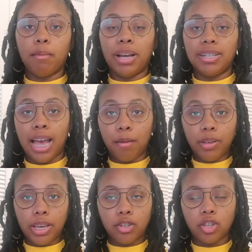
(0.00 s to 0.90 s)
by
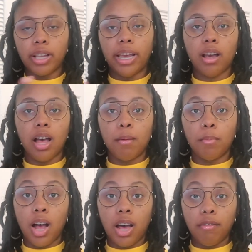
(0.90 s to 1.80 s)
tapping it, just like
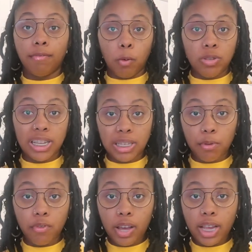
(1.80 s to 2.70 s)
on phones that some
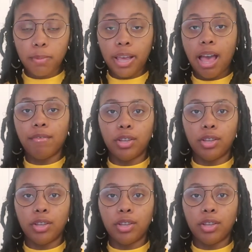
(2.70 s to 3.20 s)
of you guys may have.